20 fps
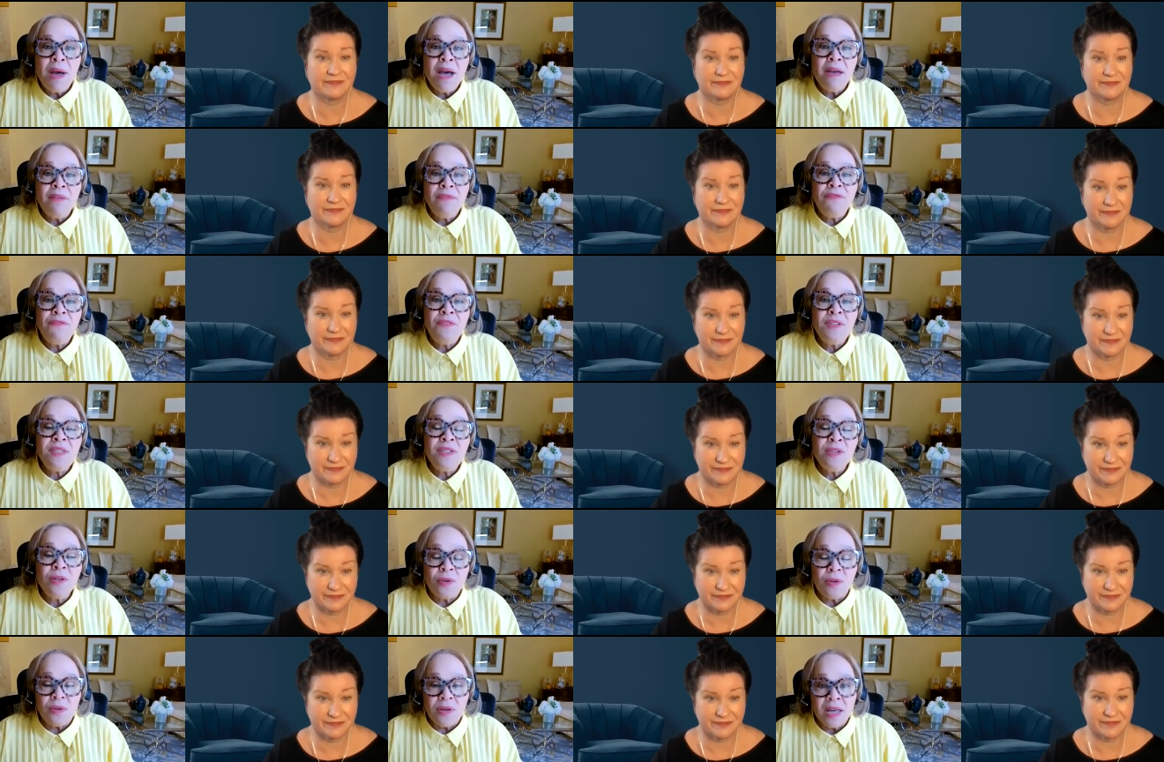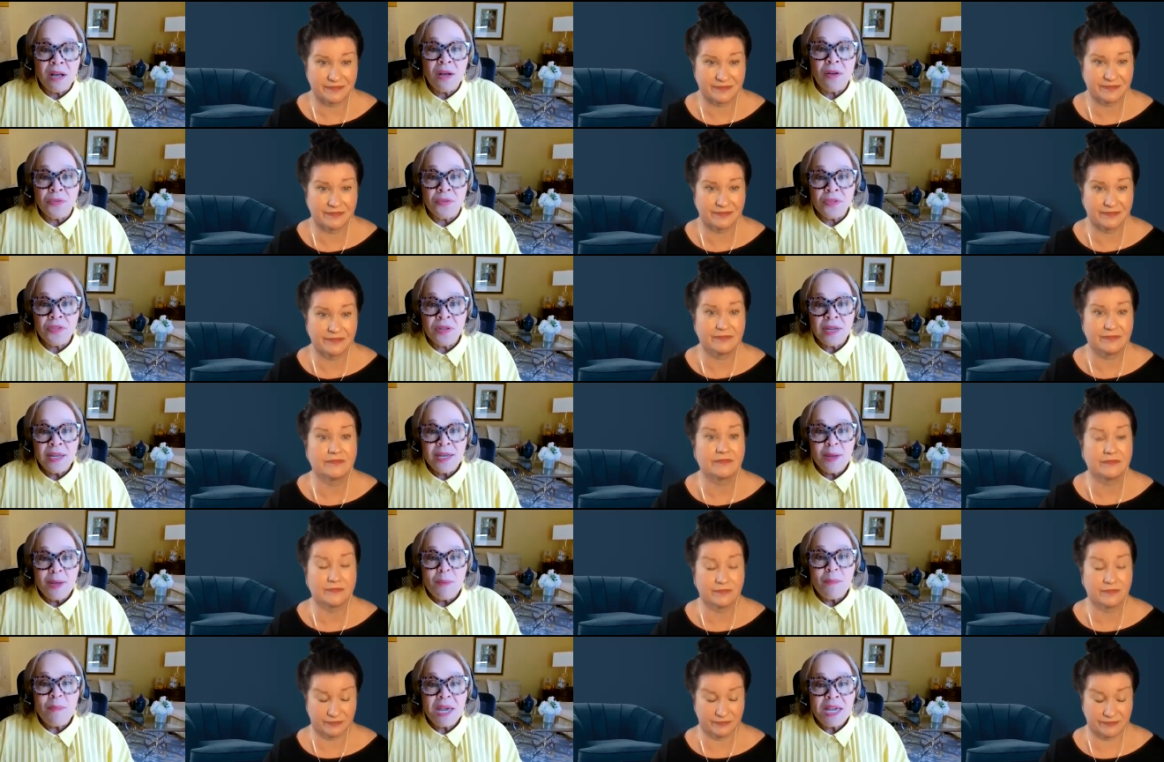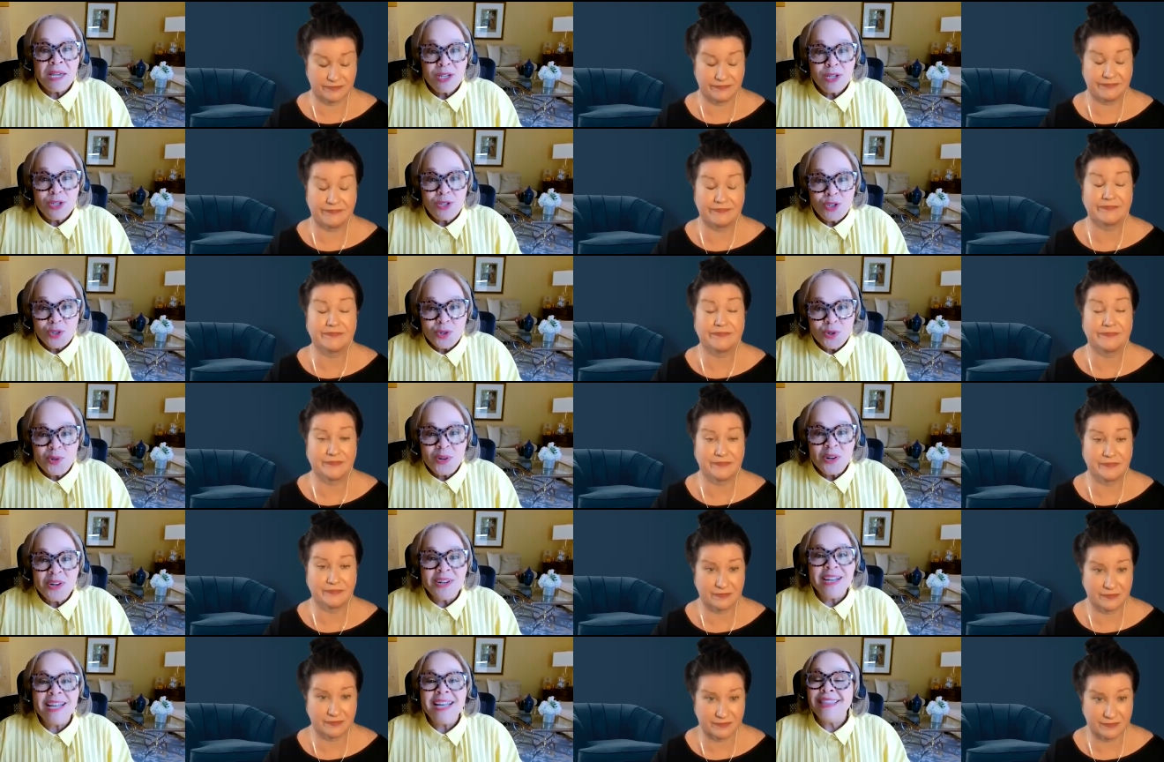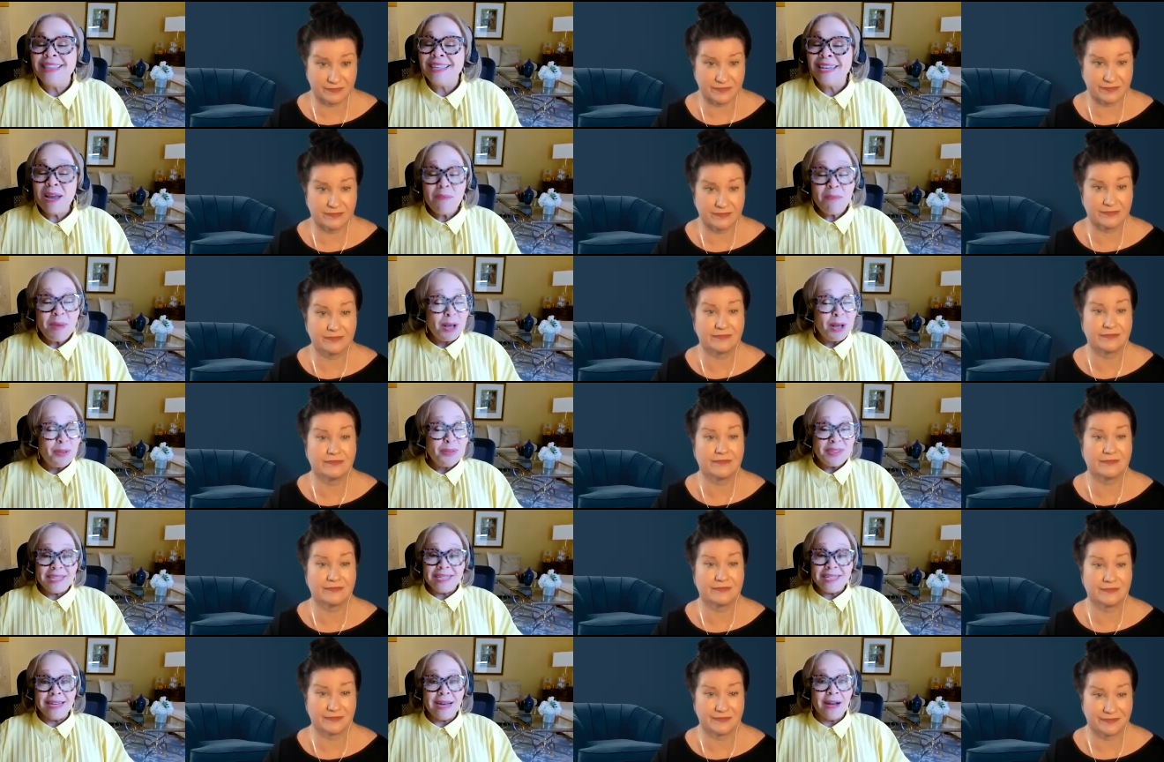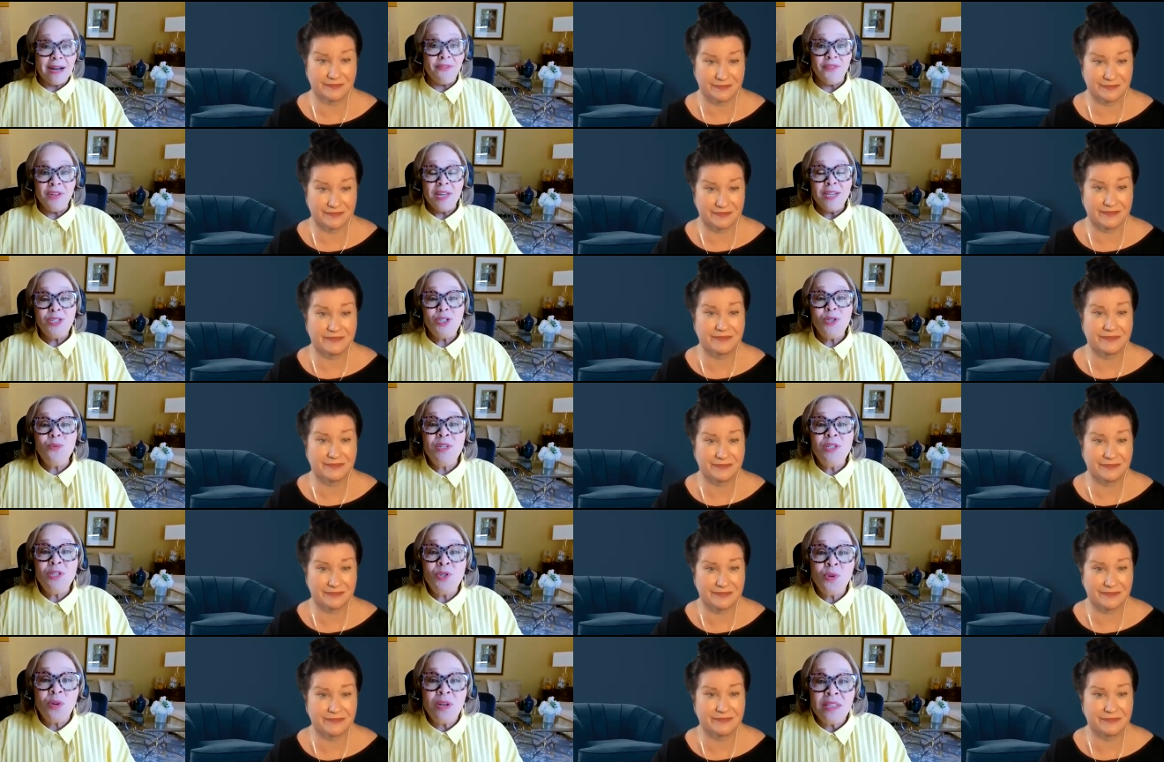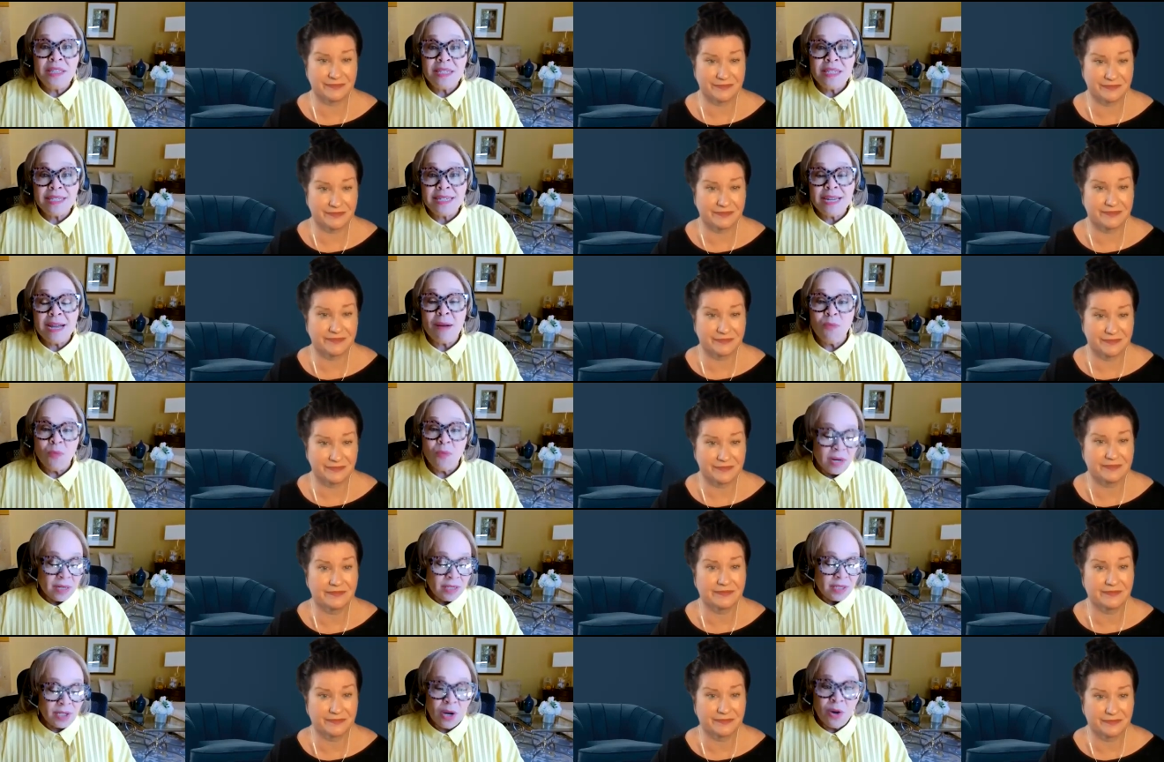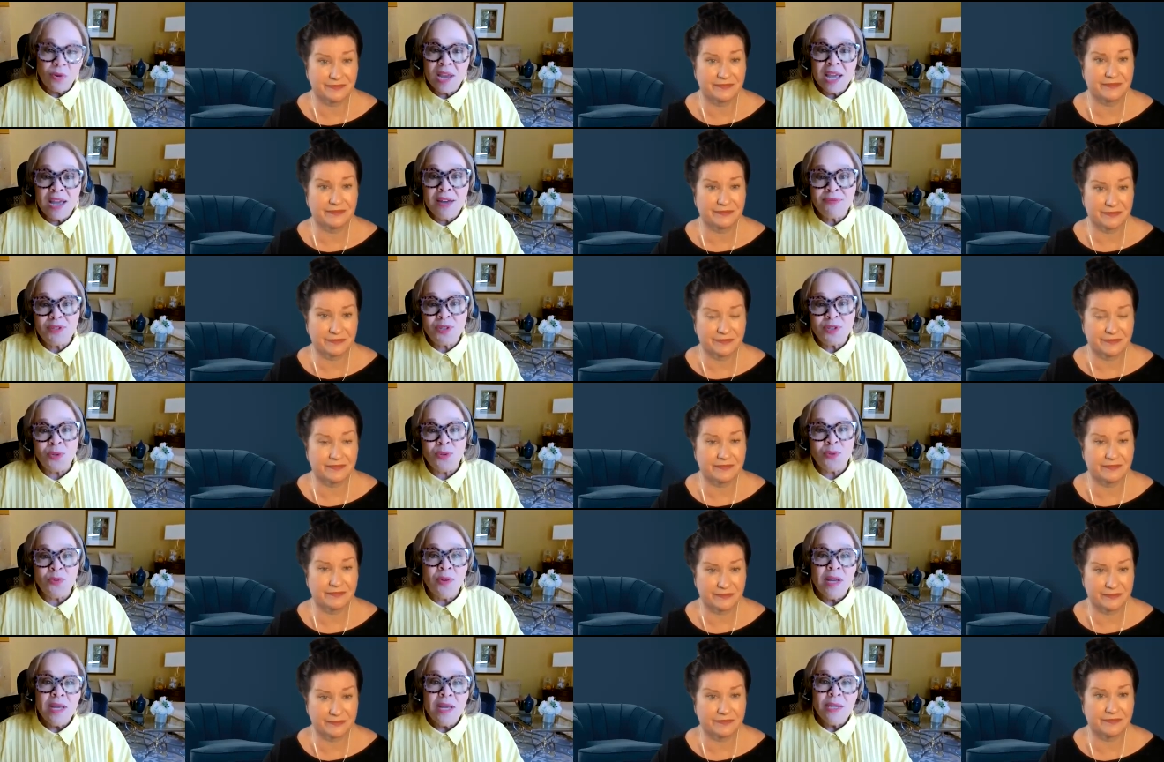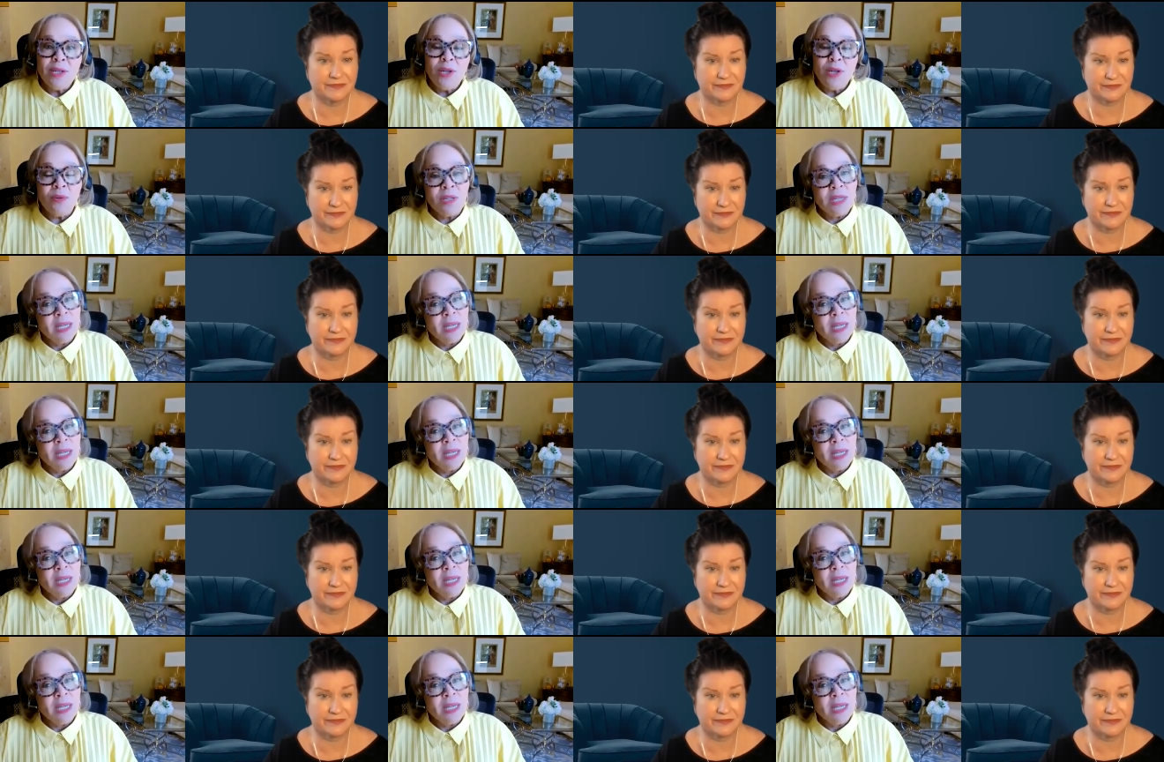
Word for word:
Speaker 1: my physical health? Making sure that I'm healthy enough to enjoy this time where I don't have to, you know,